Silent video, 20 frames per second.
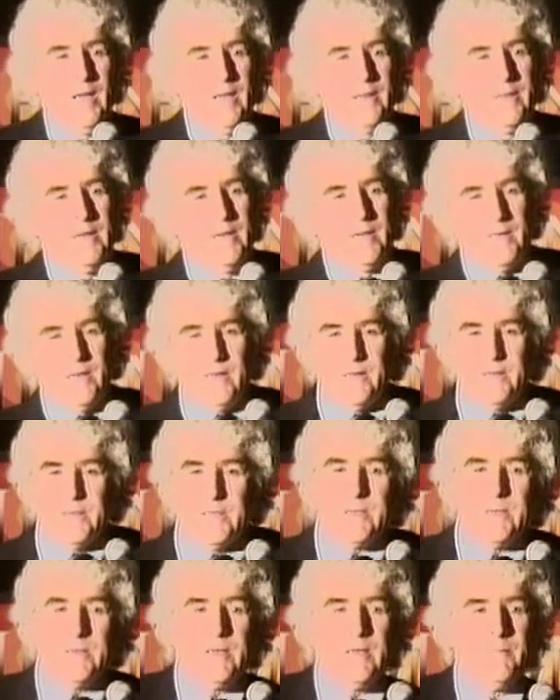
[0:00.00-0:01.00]

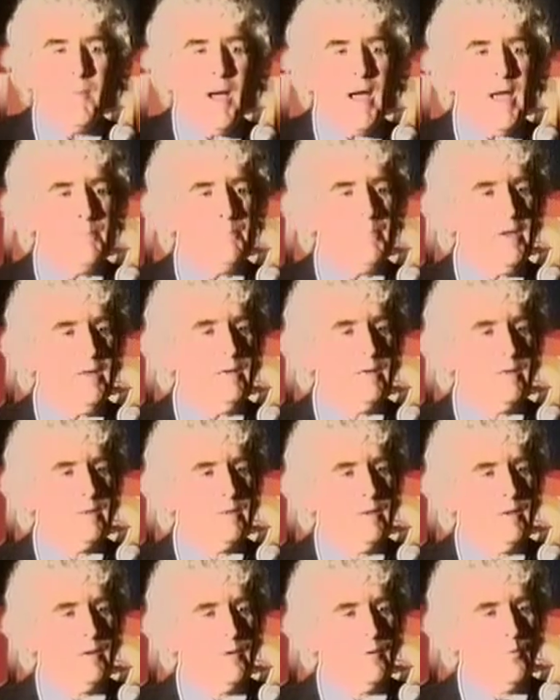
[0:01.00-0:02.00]
in my
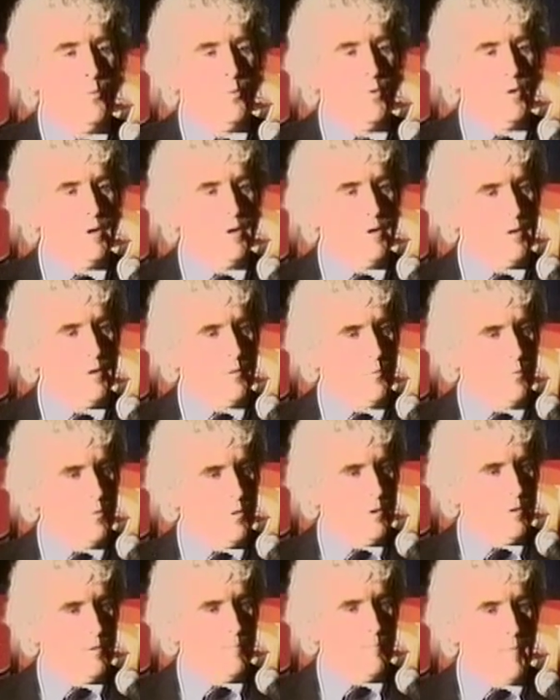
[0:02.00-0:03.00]
opinion,
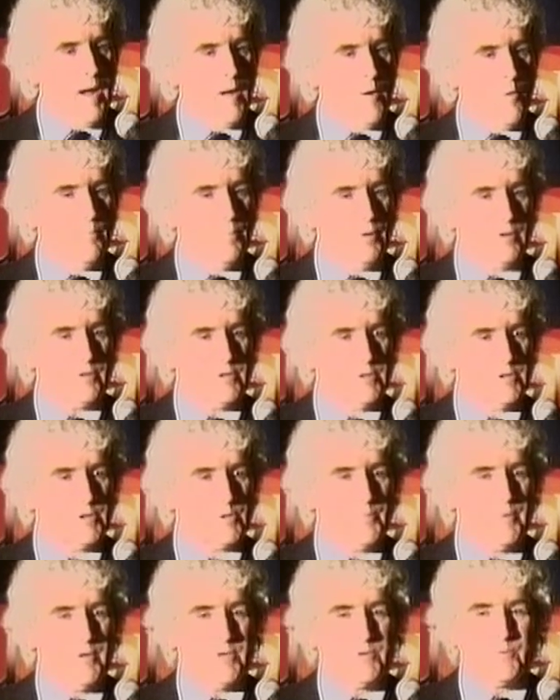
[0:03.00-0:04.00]
where my own personal
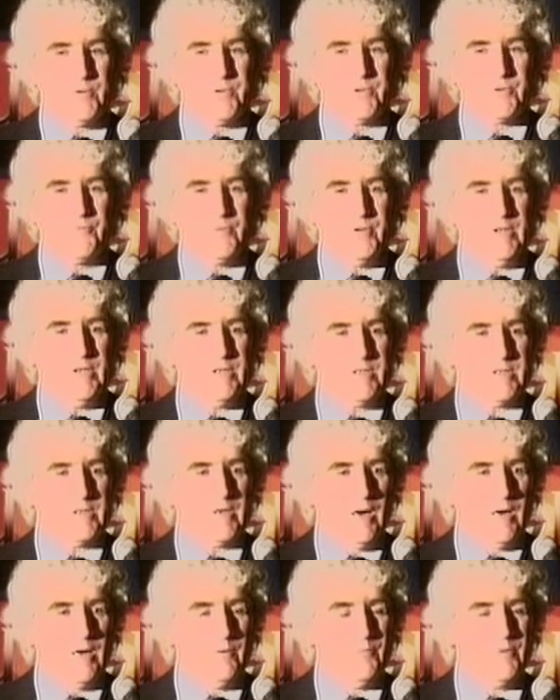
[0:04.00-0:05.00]
experience with this really
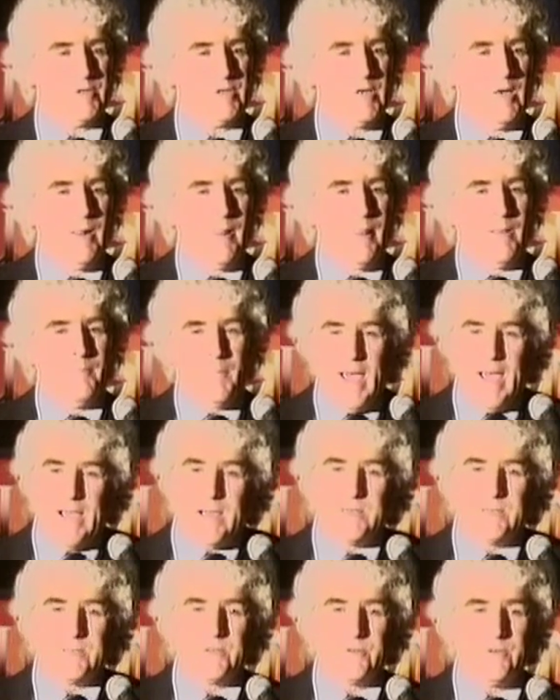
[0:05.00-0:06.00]
started was
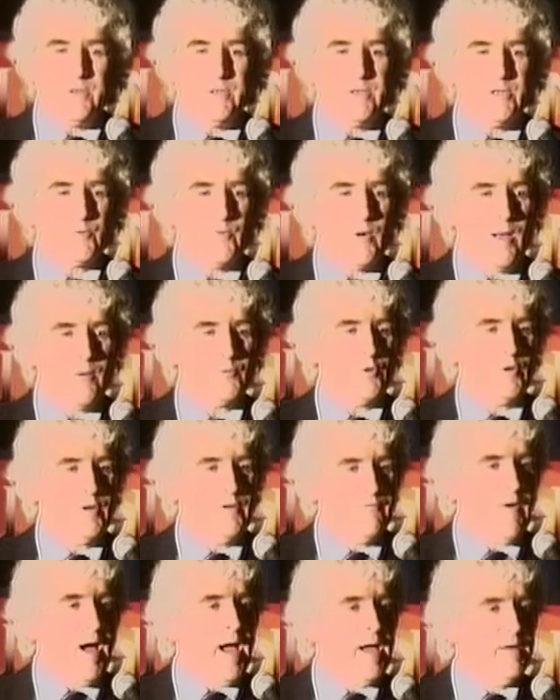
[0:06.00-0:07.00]
back as early as when I was only
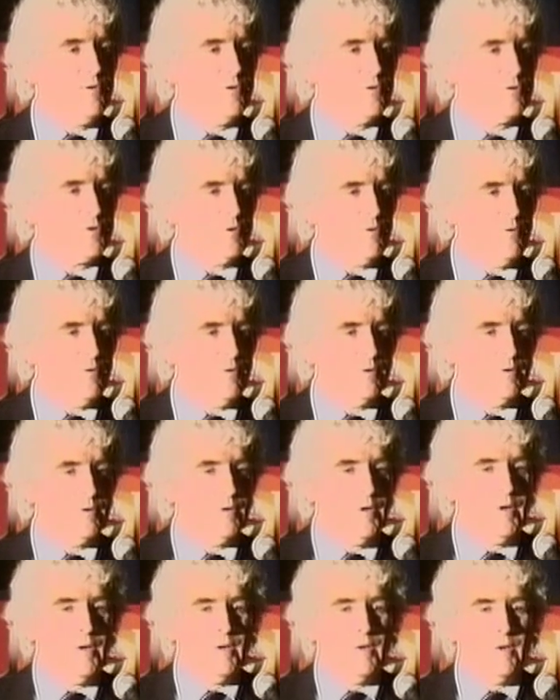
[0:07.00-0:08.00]
5 years
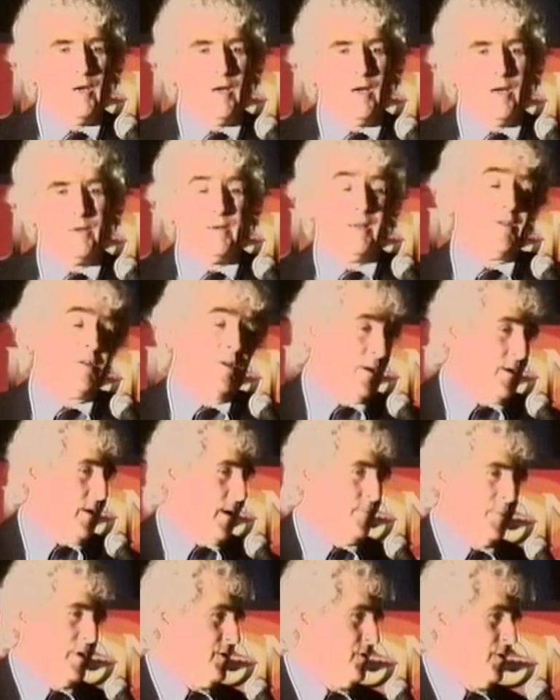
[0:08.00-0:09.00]
old. You're
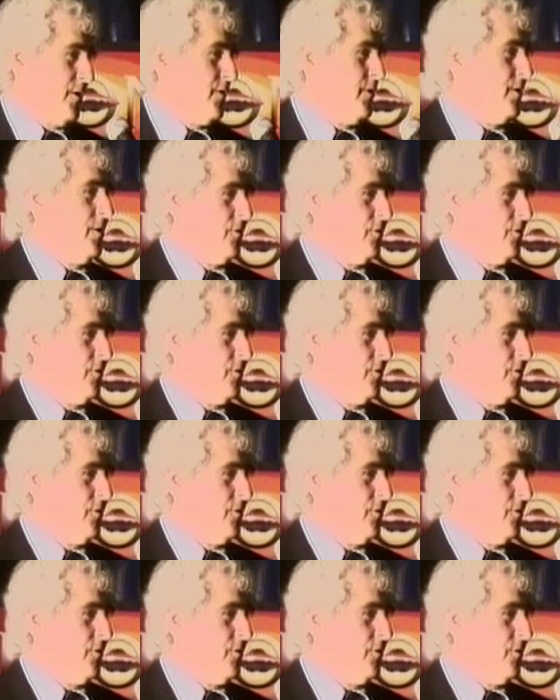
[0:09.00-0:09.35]
not going to hear a